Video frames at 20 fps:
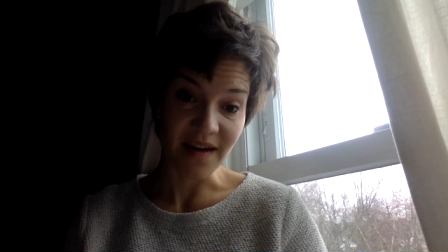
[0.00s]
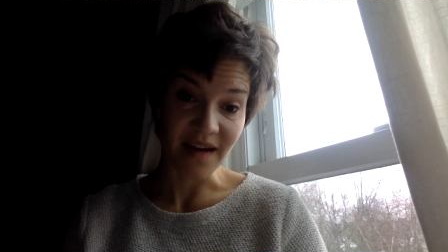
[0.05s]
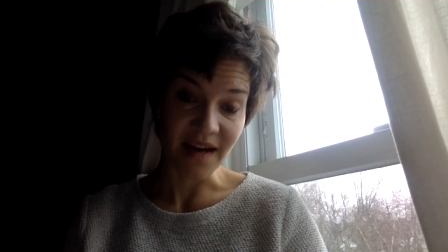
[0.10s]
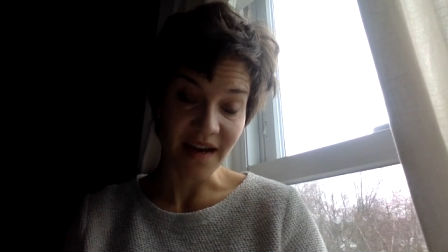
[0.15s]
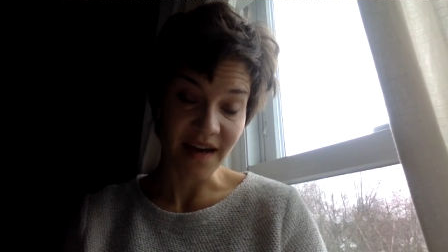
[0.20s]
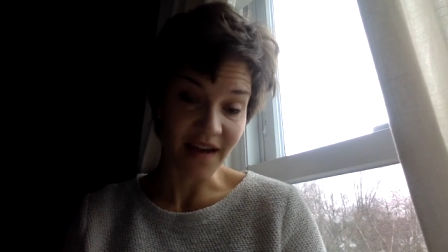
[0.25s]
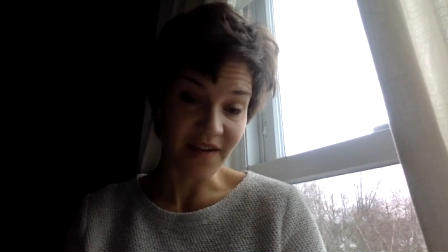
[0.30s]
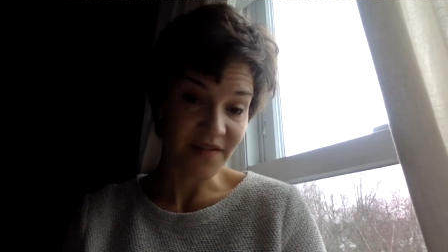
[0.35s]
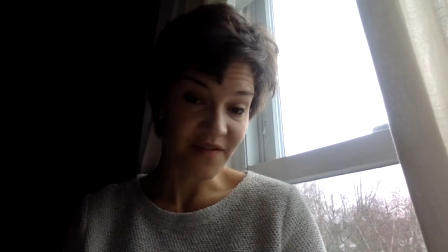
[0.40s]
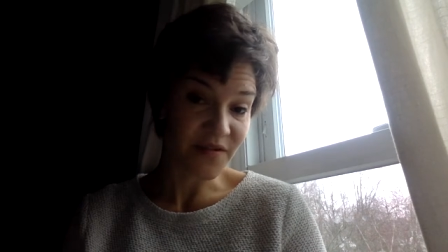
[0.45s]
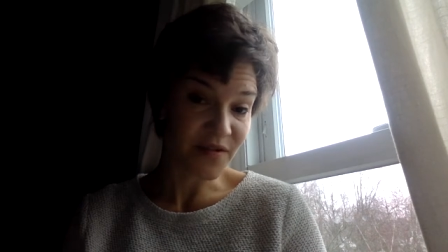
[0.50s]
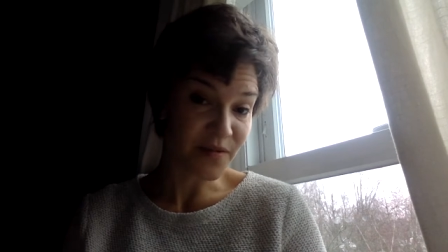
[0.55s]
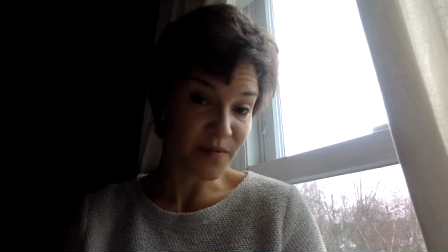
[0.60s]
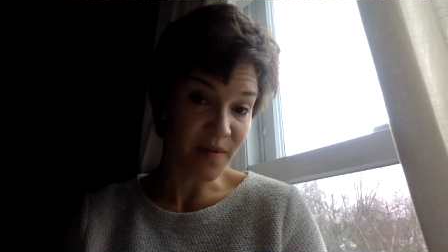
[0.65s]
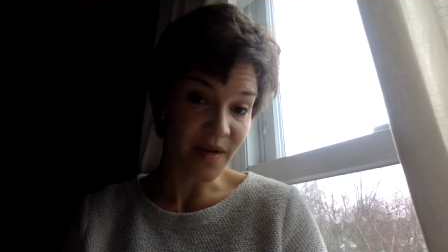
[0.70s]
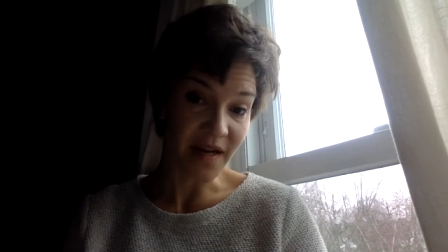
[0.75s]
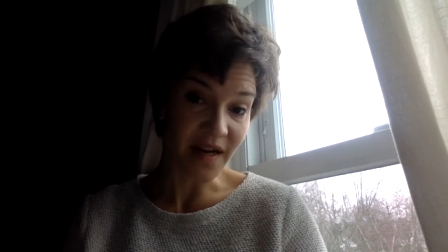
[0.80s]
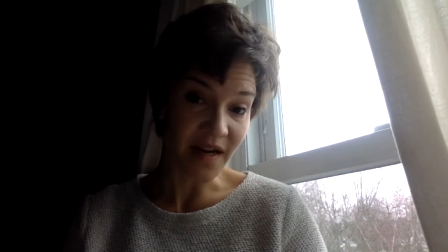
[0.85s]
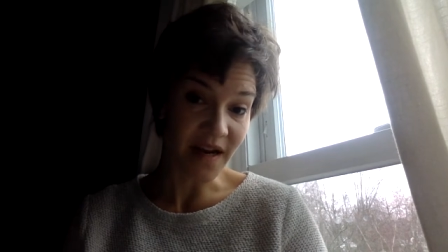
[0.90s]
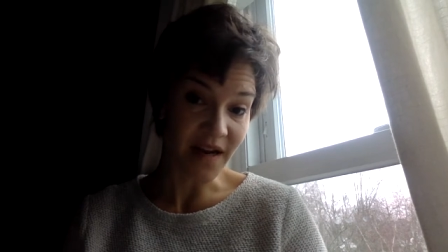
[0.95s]
I have to
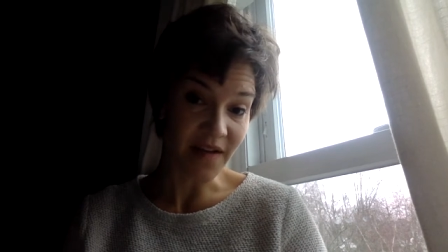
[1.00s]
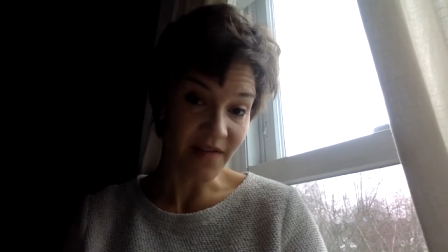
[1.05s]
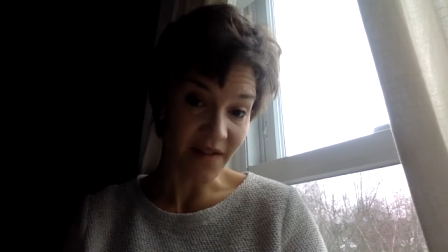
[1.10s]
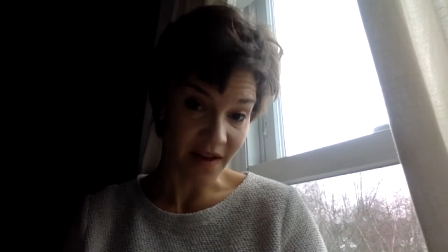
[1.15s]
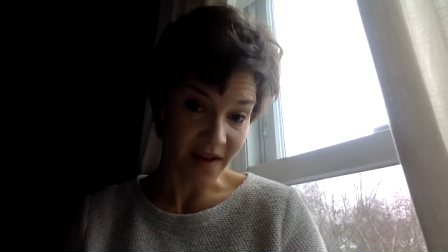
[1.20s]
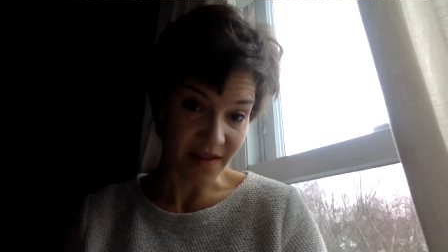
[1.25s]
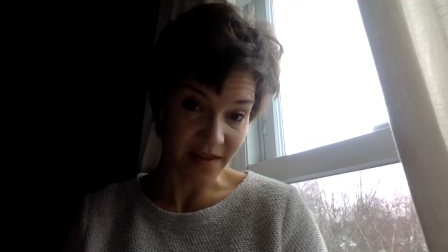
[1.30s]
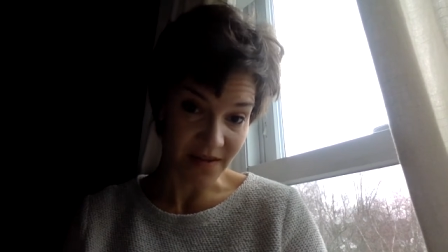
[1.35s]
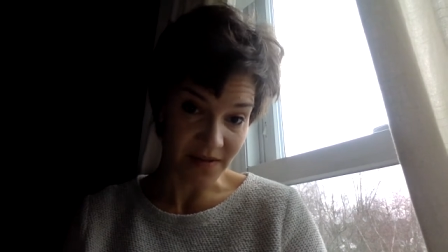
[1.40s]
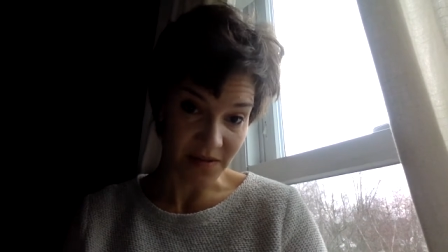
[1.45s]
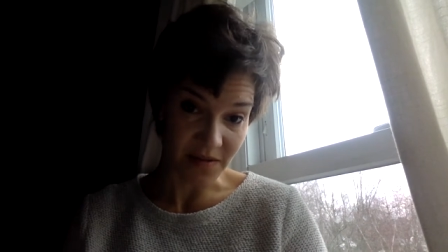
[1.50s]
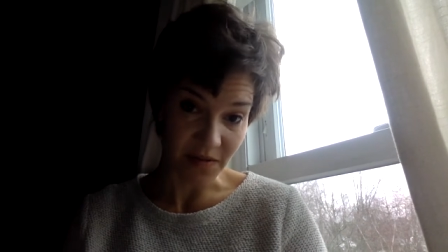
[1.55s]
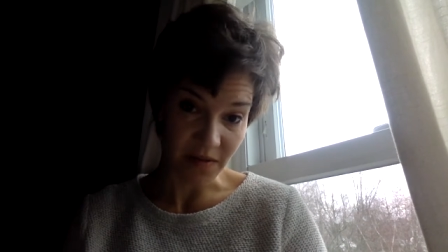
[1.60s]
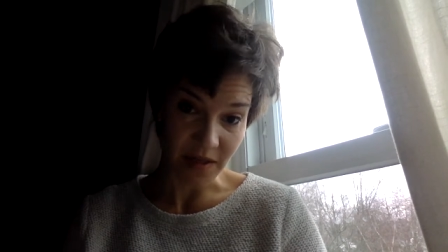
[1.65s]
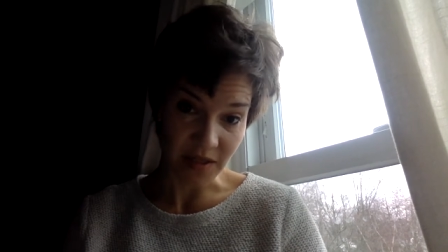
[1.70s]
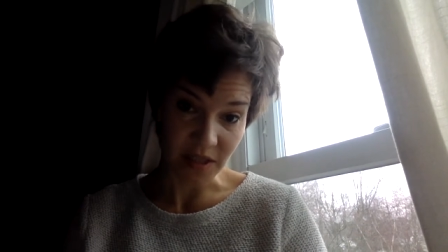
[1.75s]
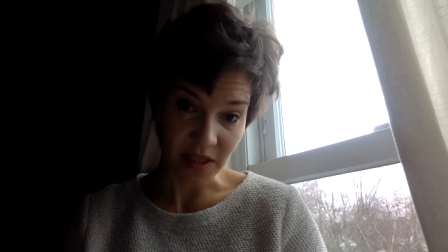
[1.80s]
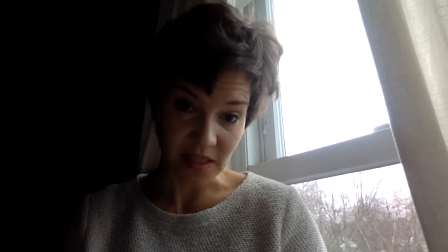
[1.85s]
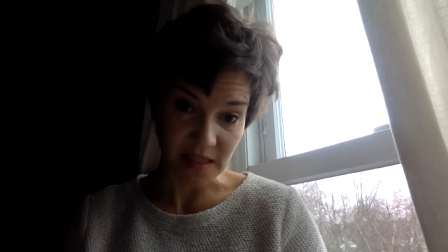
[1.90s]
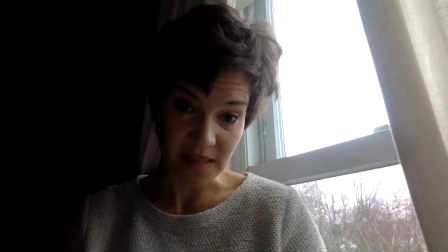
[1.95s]
admit I've had those
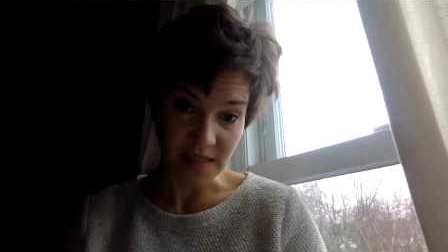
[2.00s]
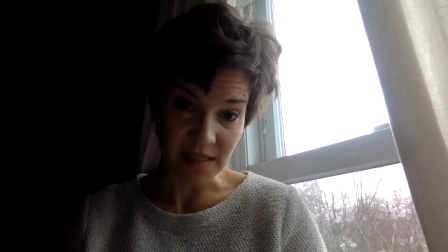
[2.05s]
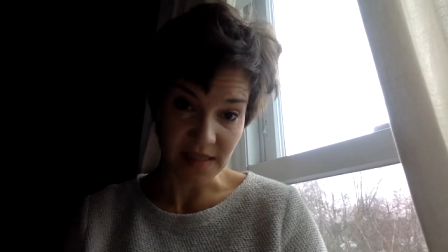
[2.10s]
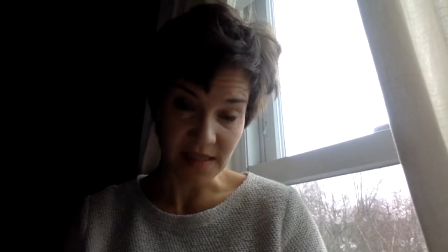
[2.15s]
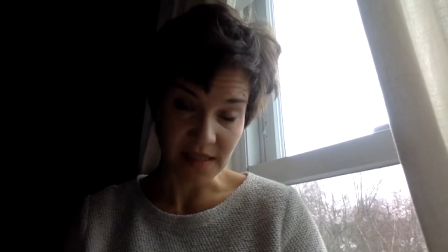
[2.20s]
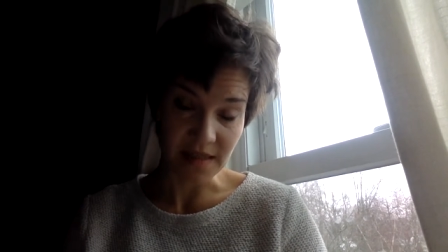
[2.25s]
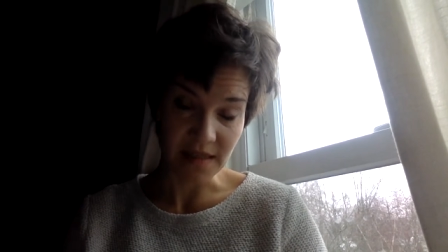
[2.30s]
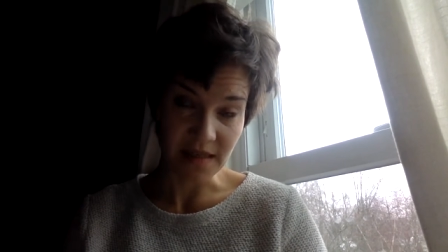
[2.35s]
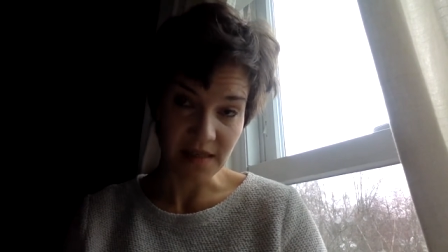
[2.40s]
questions.